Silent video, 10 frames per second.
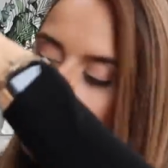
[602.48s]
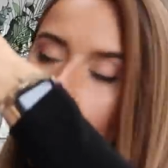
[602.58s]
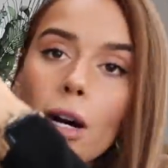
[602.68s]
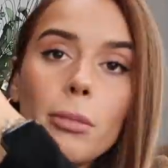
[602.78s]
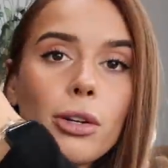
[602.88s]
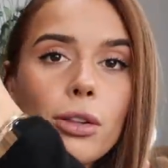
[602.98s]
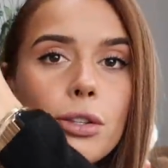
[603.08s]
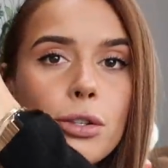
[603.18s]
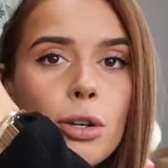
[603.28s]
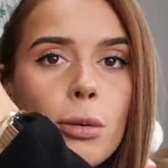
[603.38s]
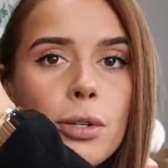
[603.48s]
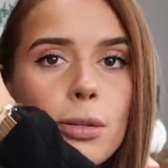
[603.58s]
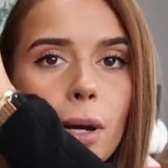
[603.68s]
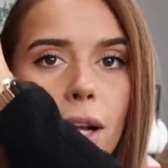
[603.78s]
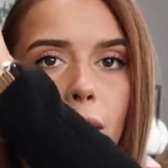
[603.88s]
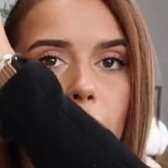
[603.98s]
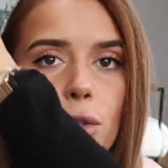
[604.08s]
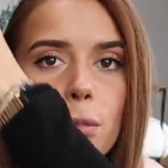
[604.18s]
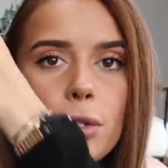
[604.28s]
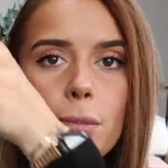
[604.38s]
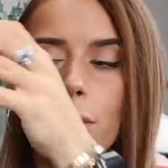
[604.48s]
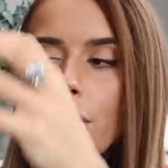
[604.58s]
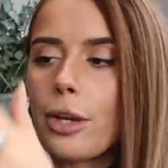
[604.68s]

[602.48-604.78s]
compartment on the top as well. Super, super